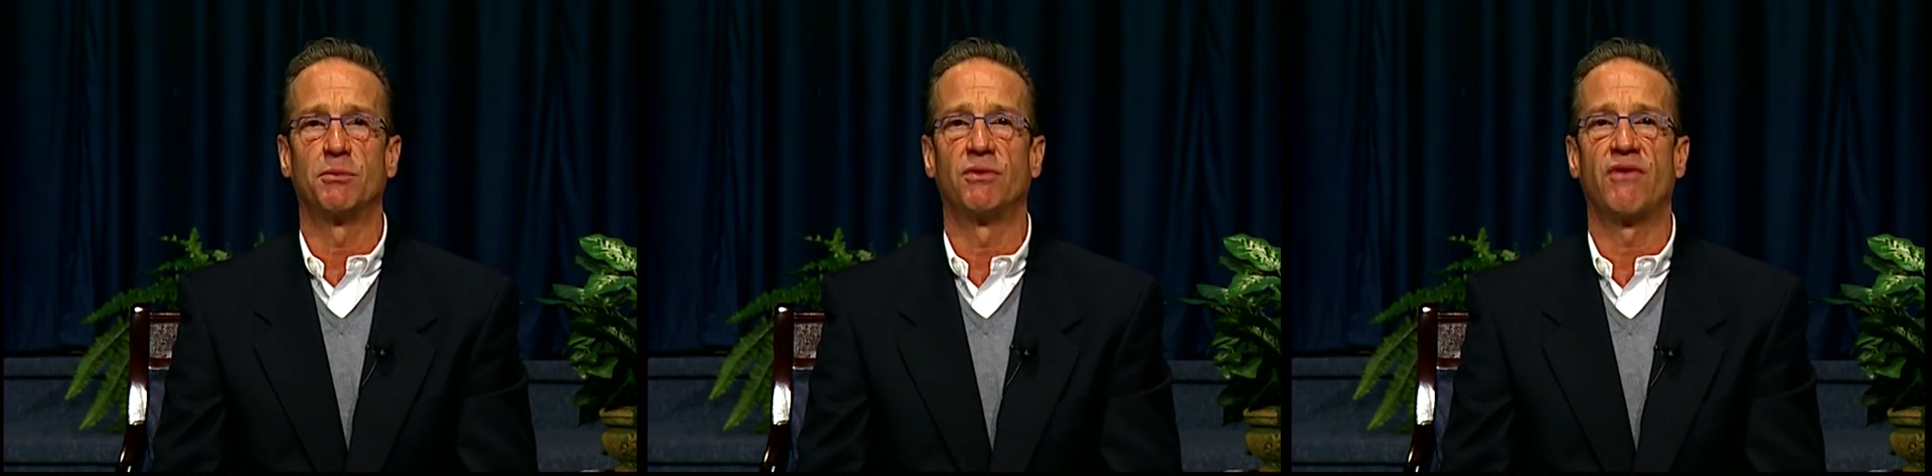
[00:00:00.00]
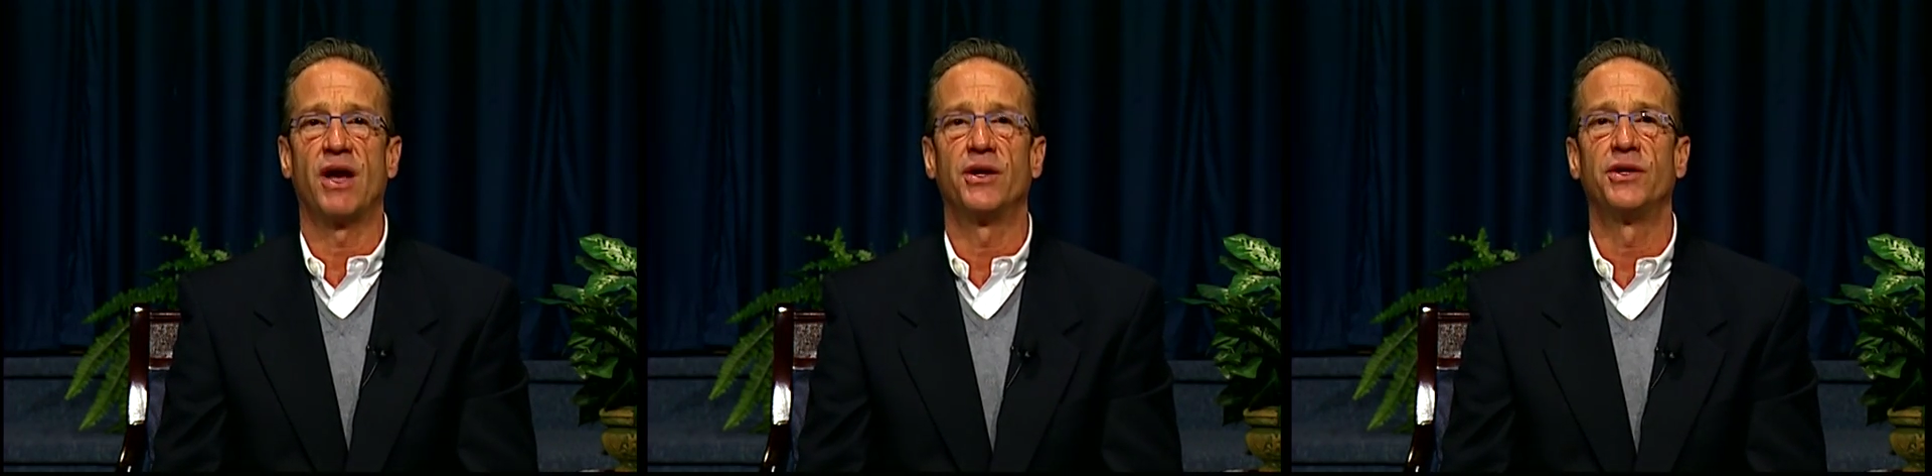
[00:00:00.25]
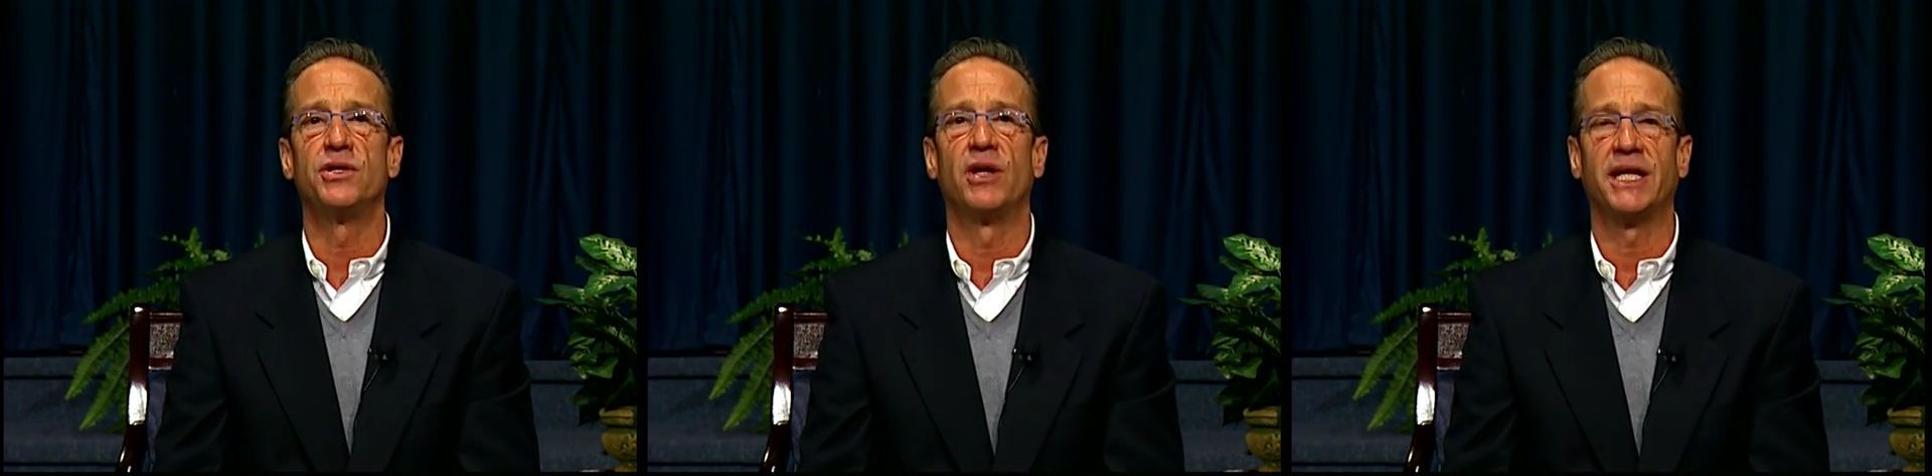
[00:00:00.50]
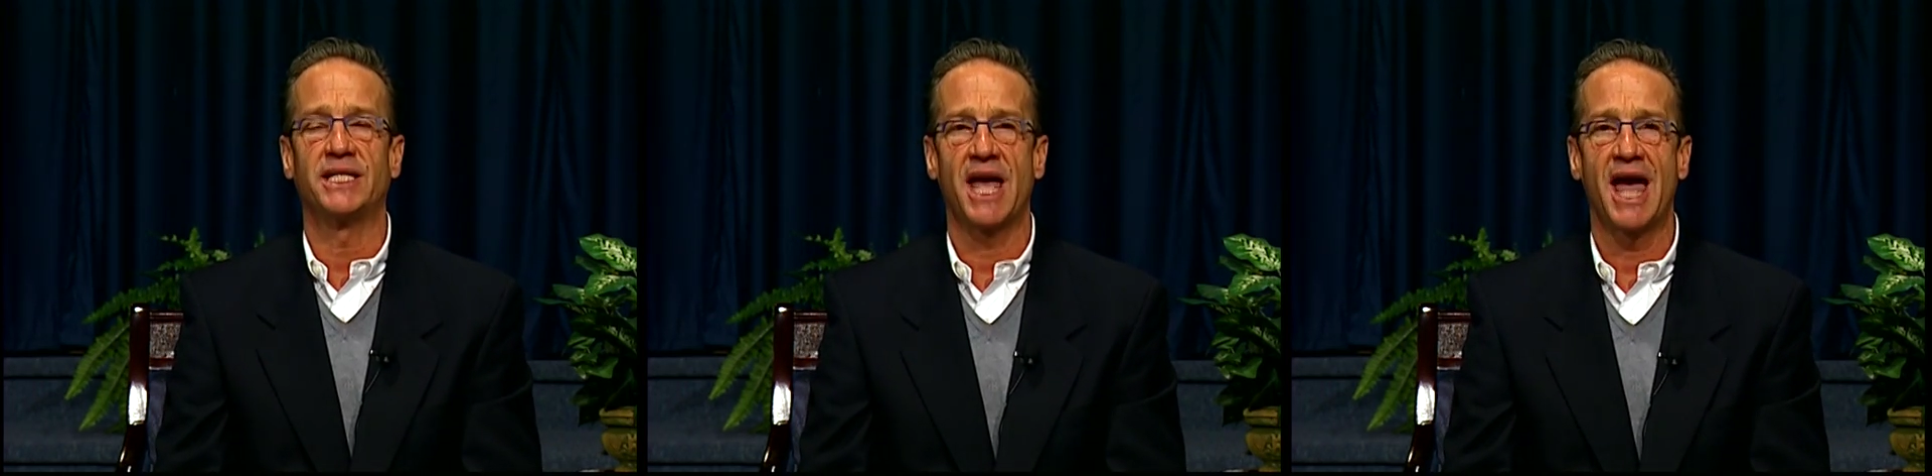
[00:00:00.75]
provider and you'd
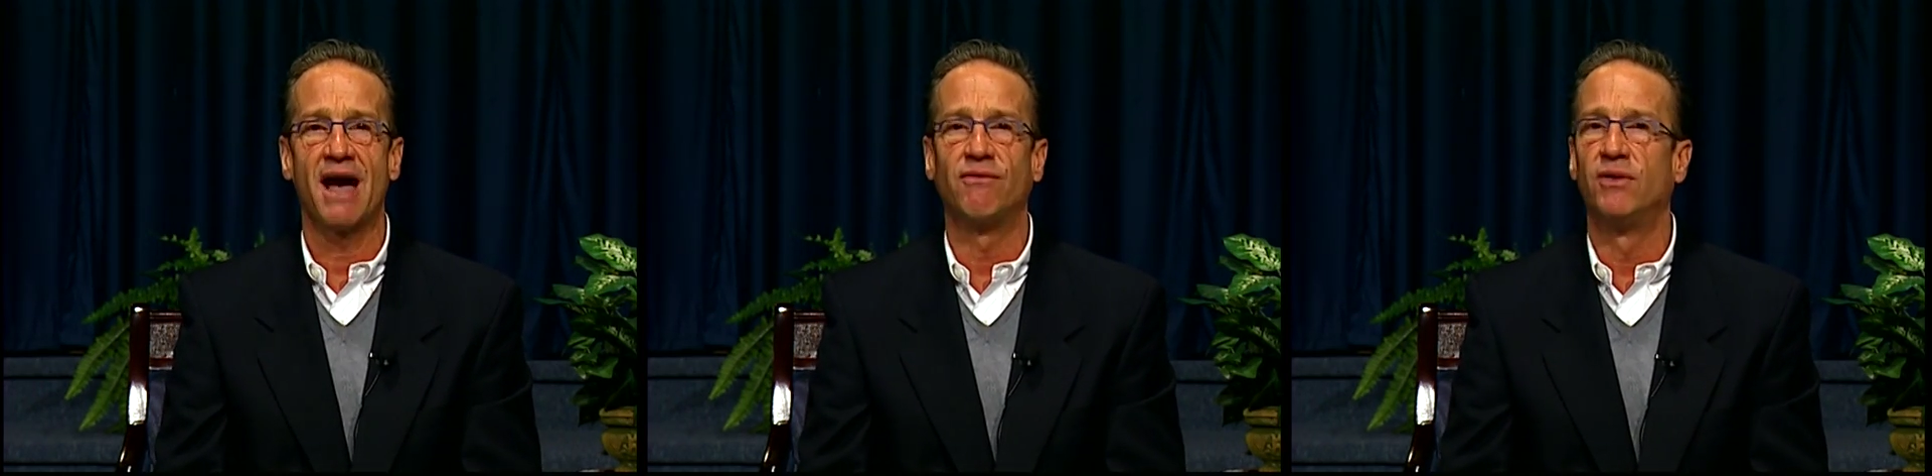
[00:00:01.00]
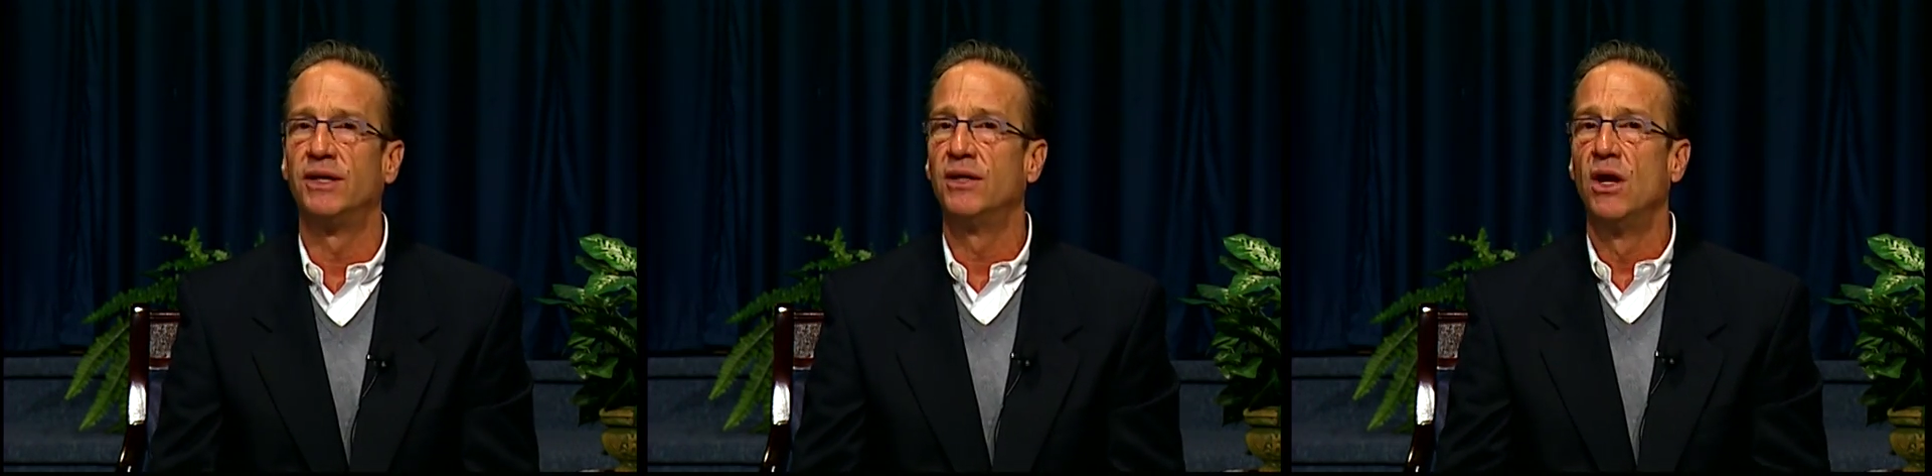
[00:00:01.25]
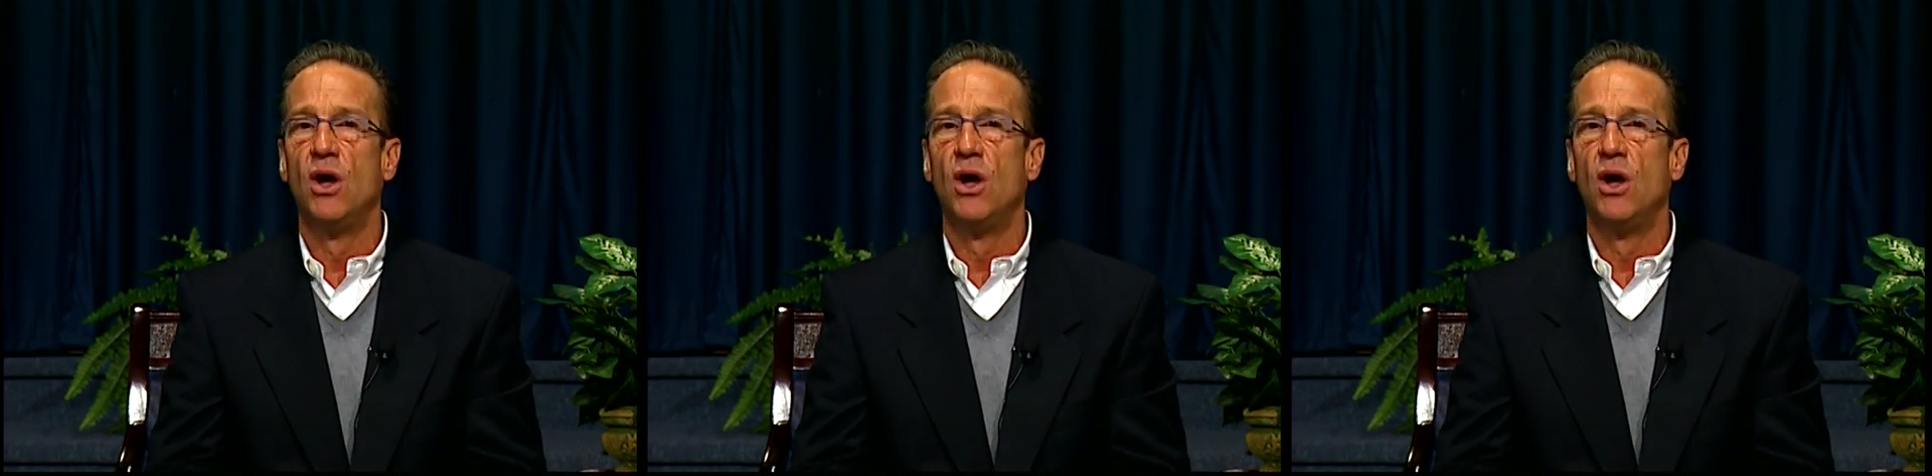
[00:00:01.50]
like to have one.